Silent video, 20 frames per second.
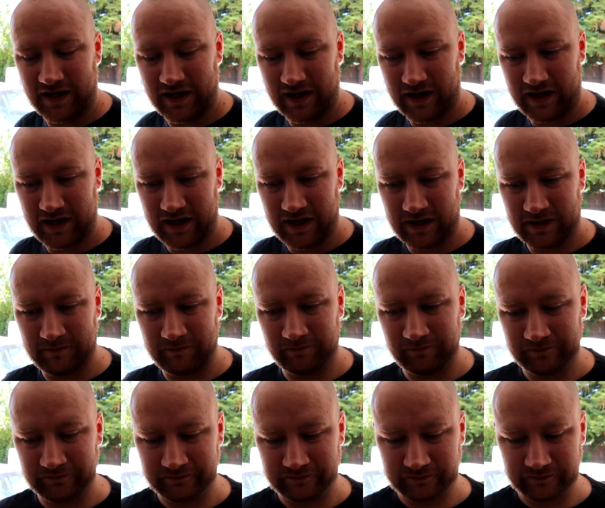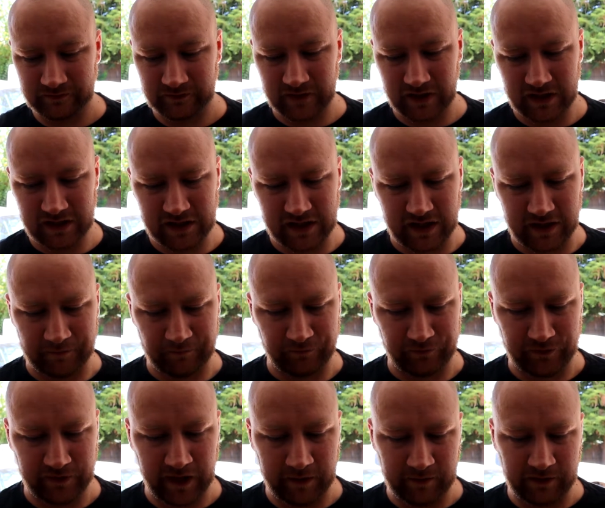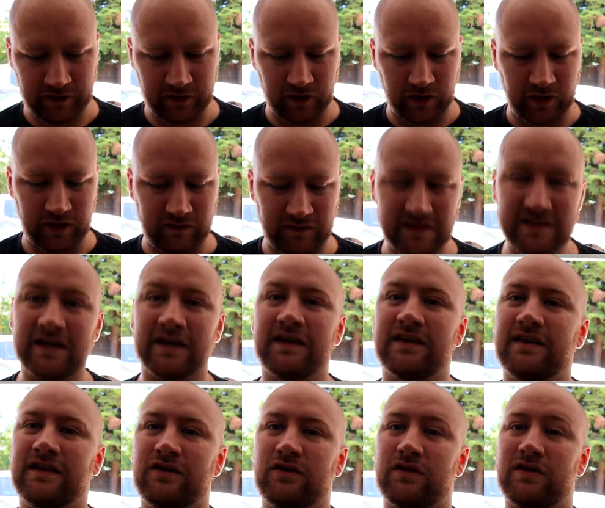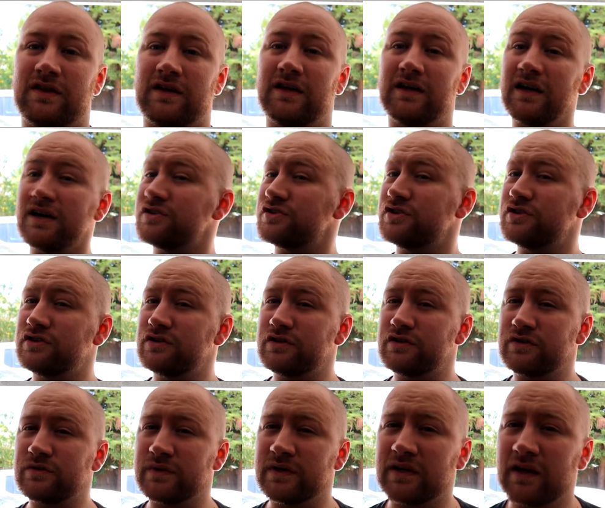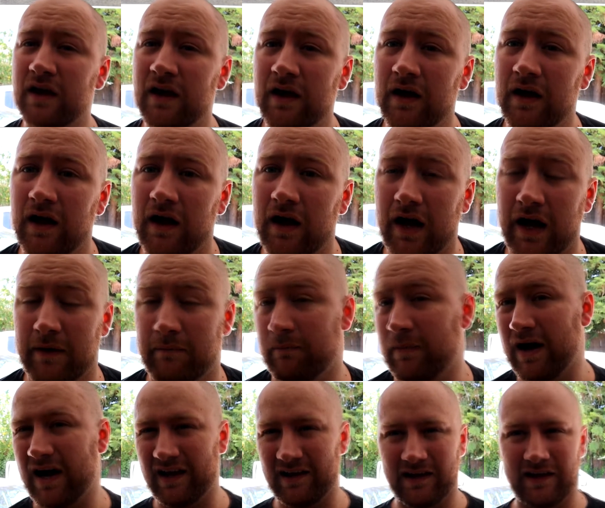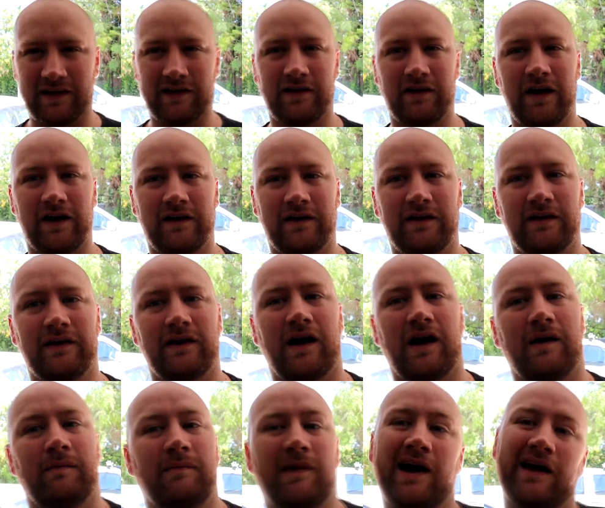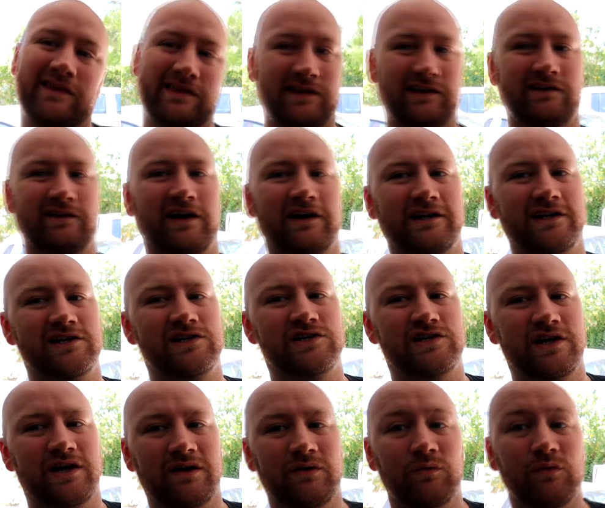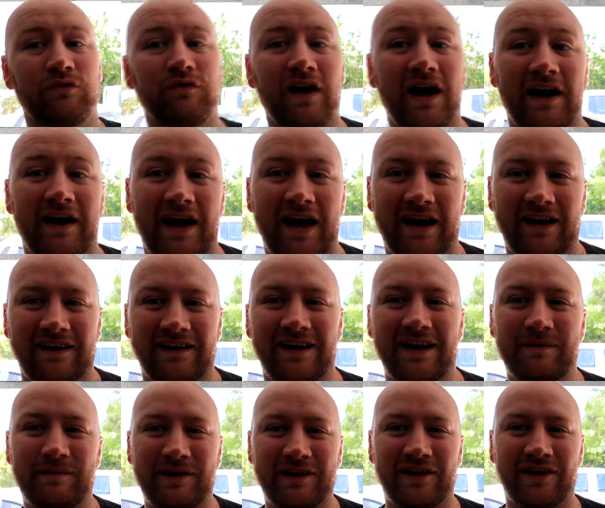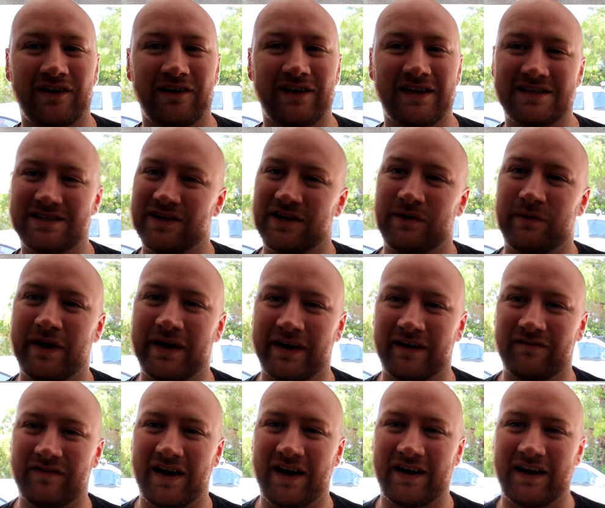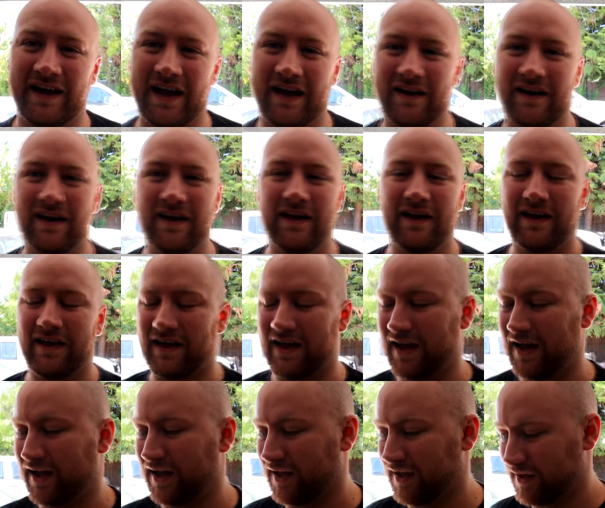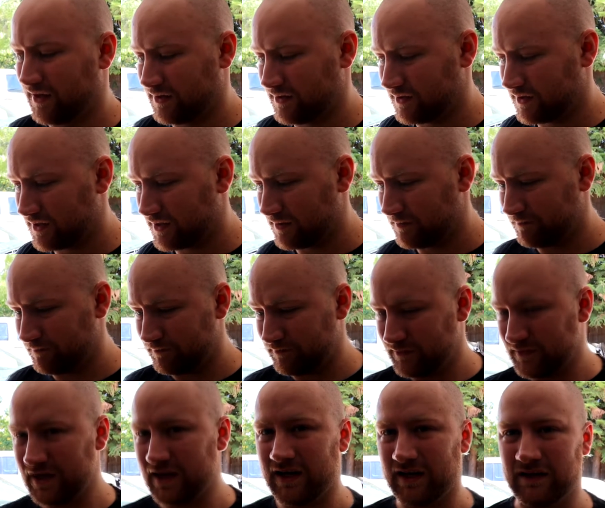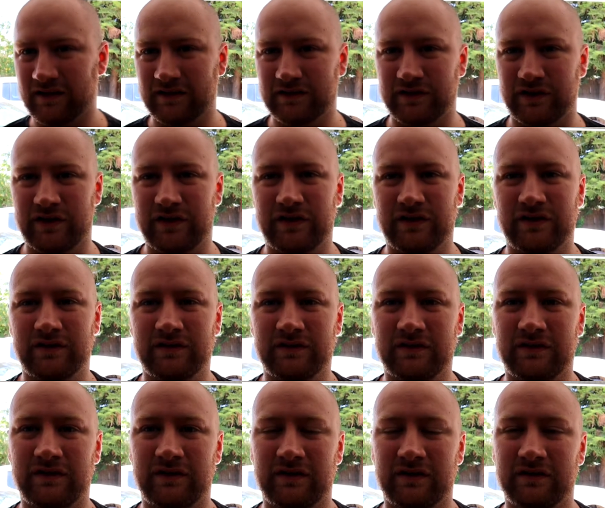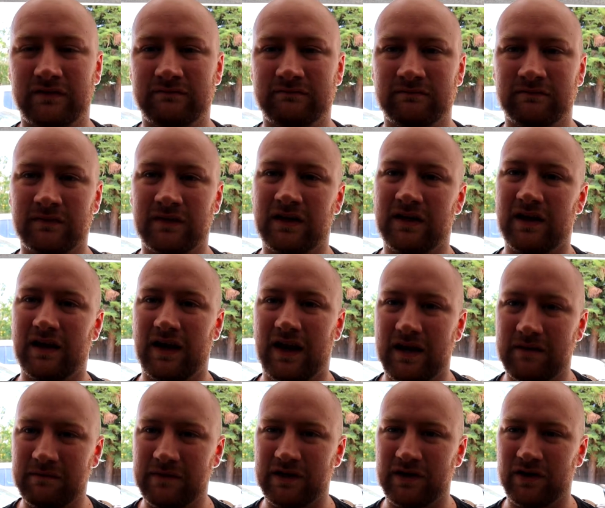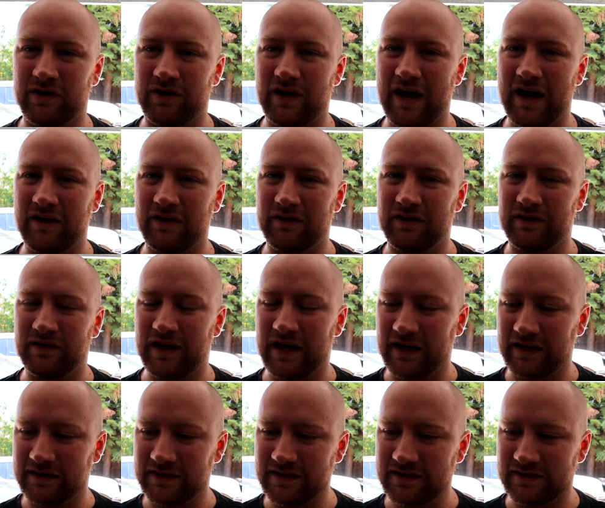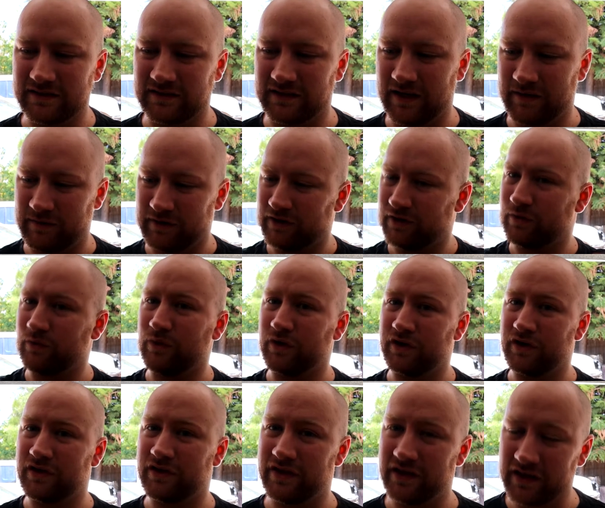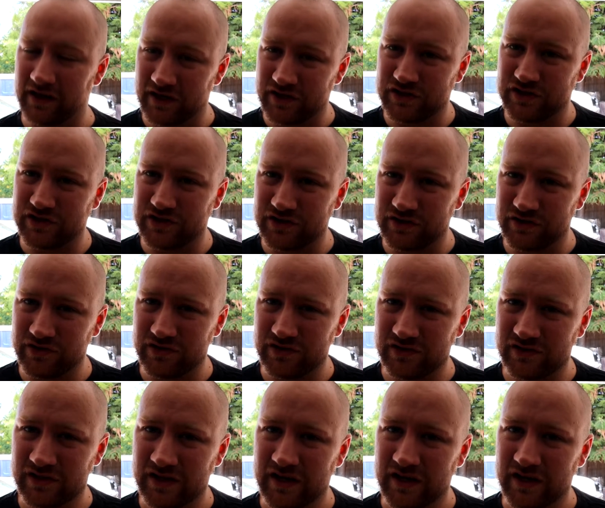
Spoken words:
And yeah, let me know if there's anything you think I should do to it. I might like your idea, I might think your idea is shit. We'll find out. Let me know, that's the only way I can find out. And yeah, so let me know how you like this. Let me know what you think I should do.